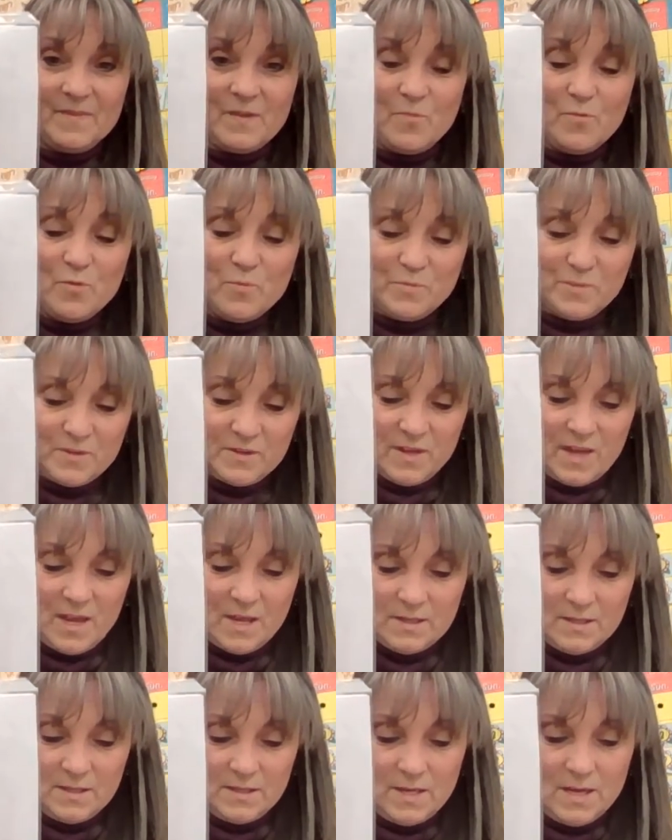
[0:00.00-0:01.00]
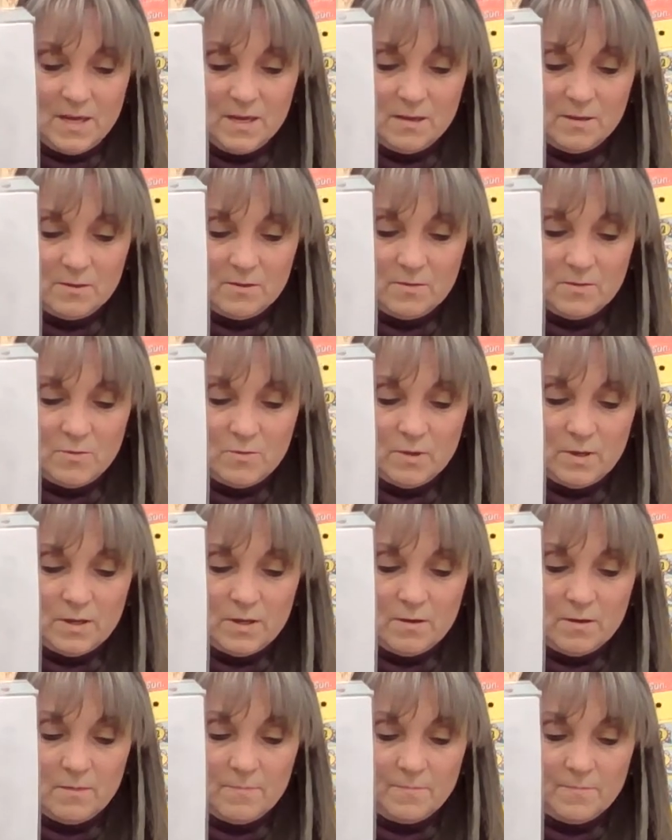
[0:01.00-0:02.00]
oops, can't see it, it's so
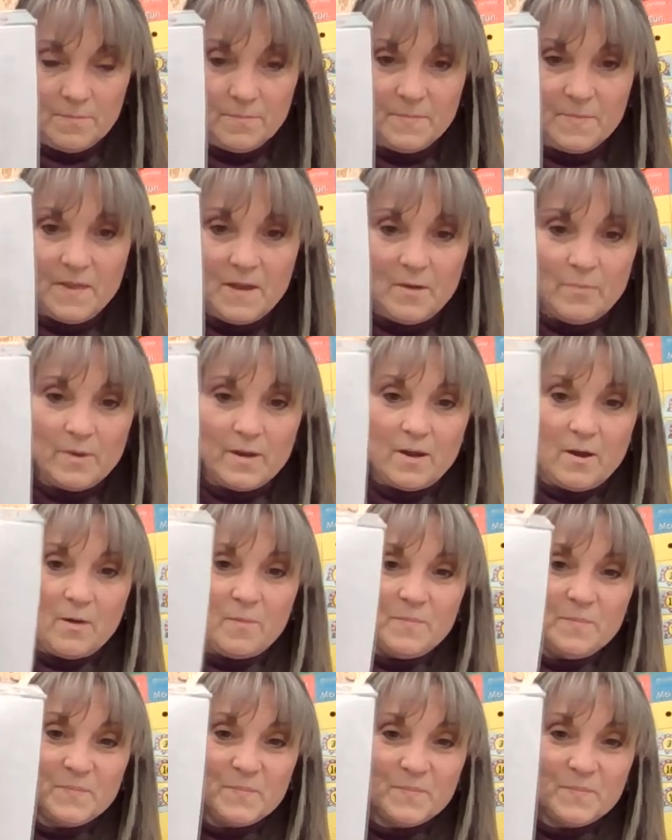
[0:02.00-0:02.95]
little. There we go.